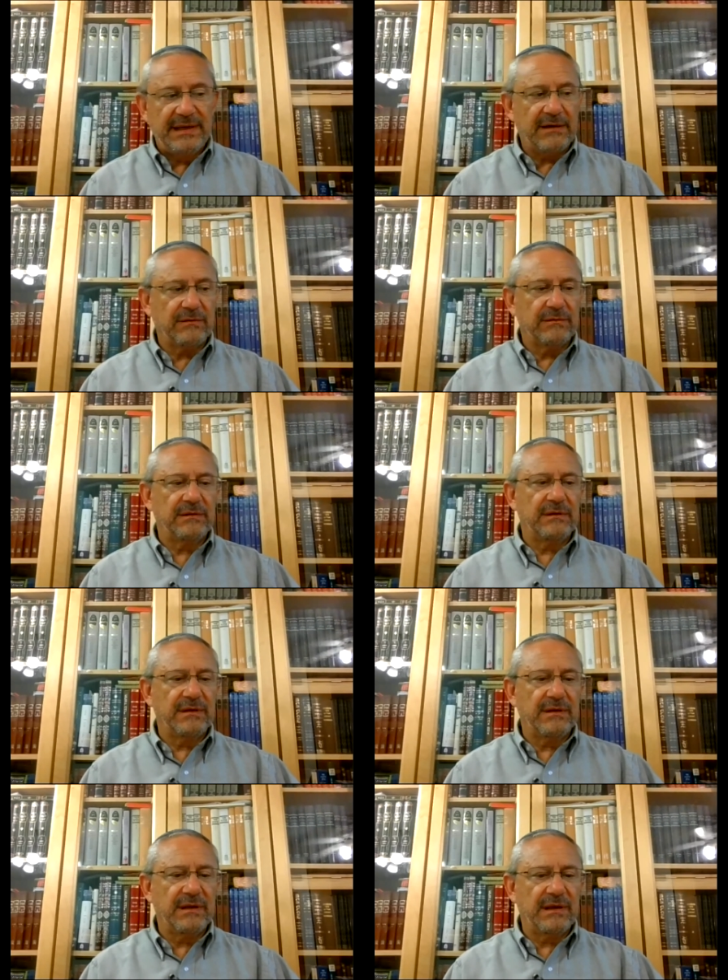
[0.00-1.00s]
Now,
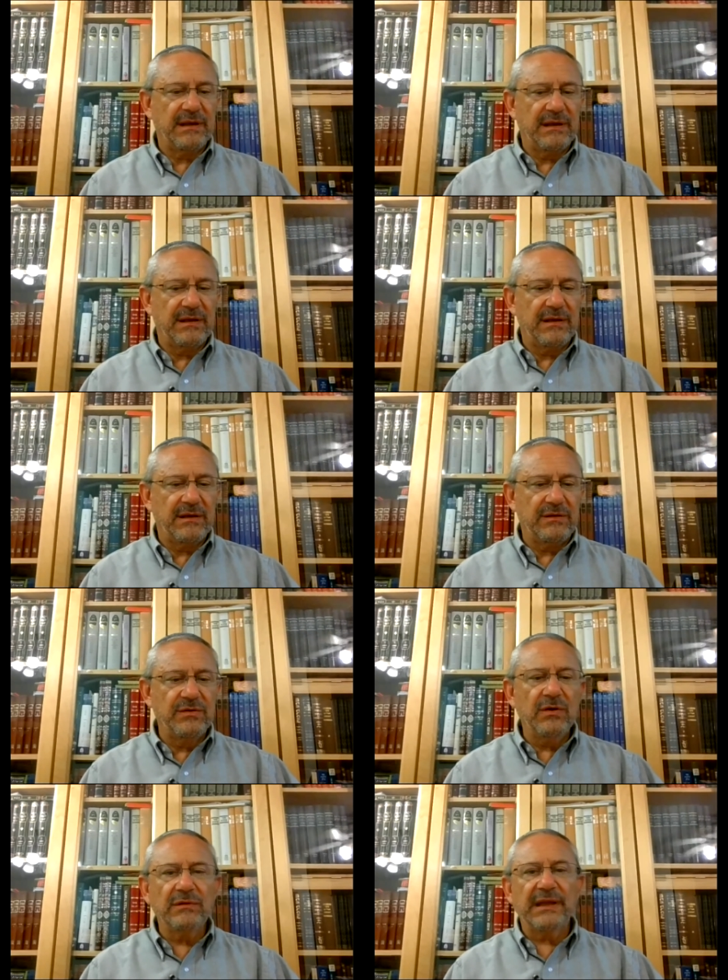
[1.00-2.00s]

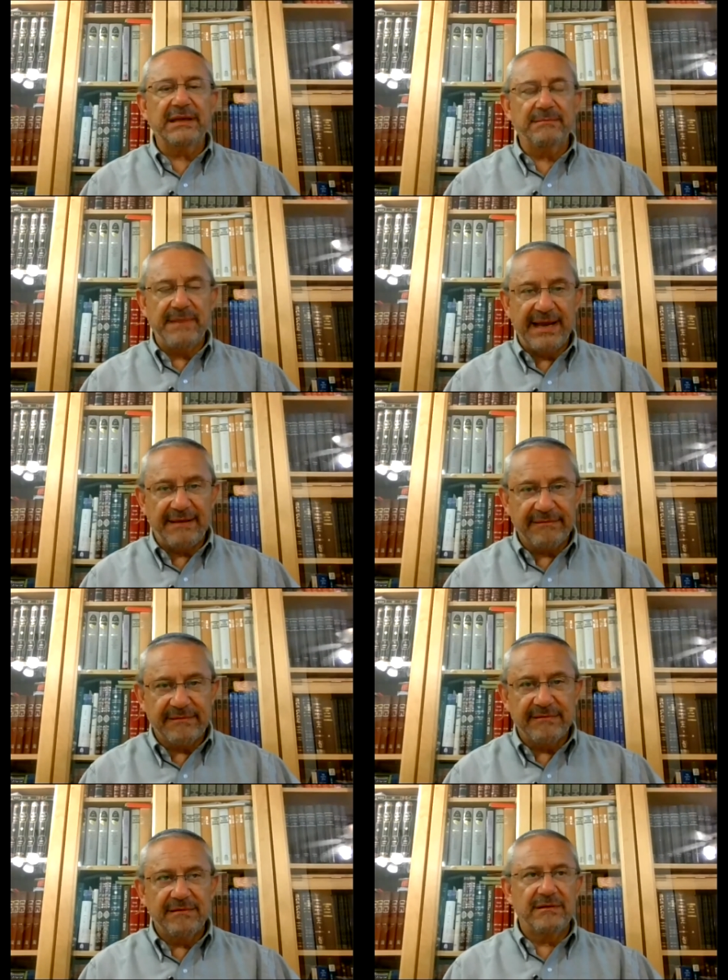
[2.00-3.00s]
like in math,
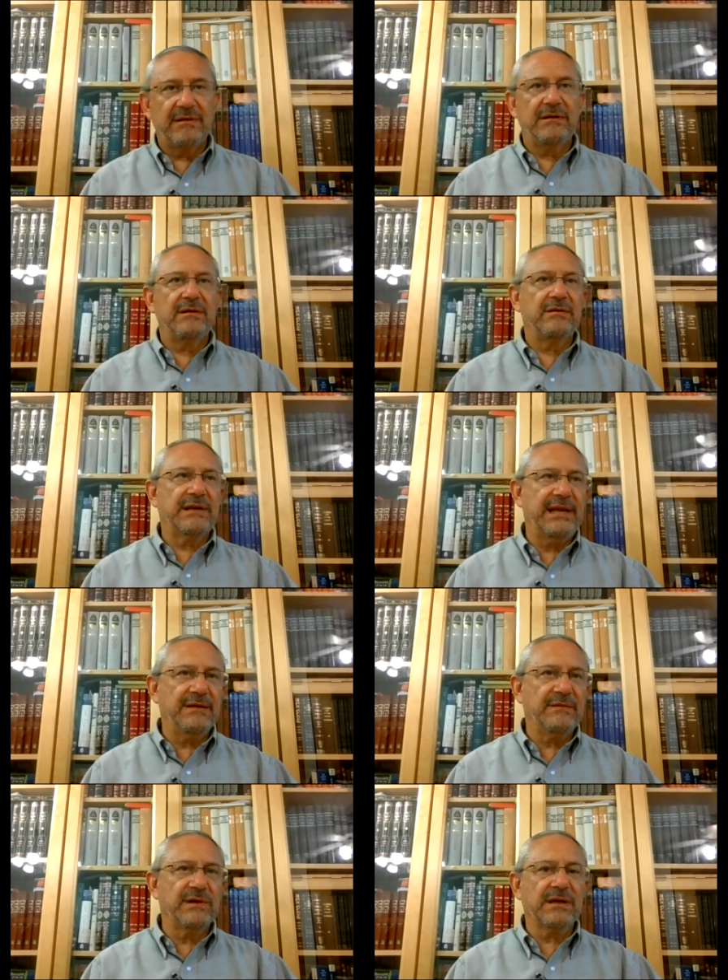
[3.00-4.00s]
you
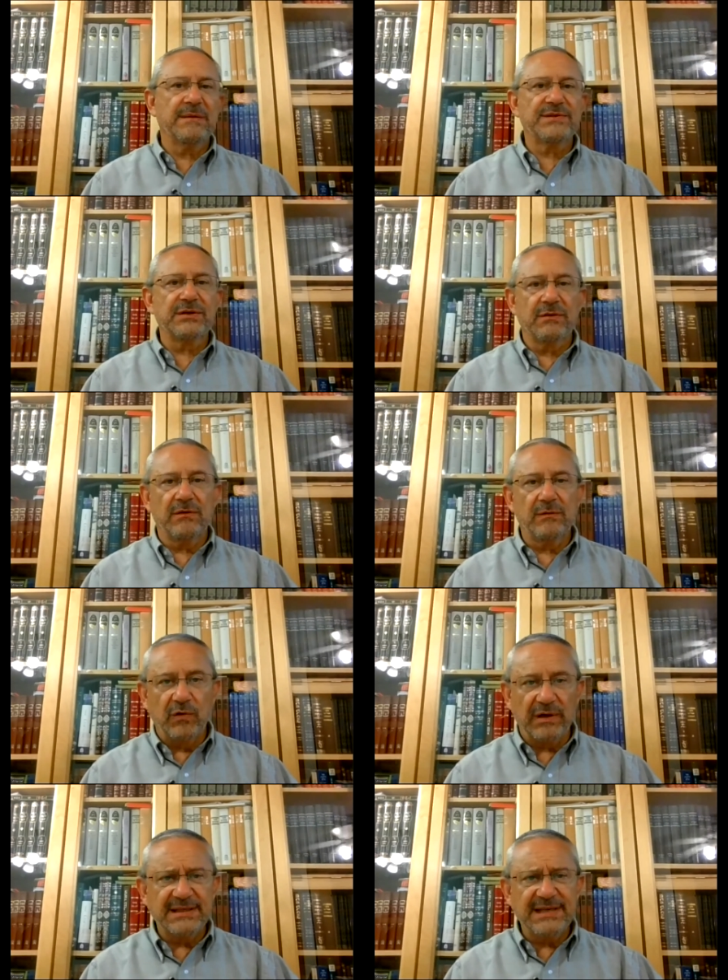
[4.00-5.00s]
can't, when it comes to your
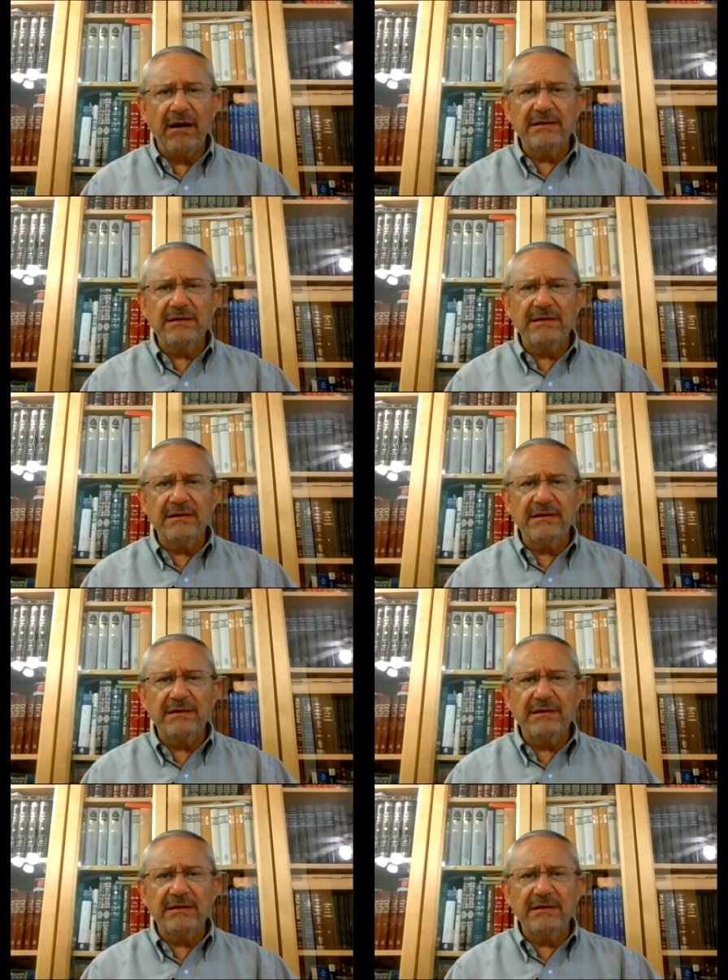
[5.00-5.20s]
own work, it's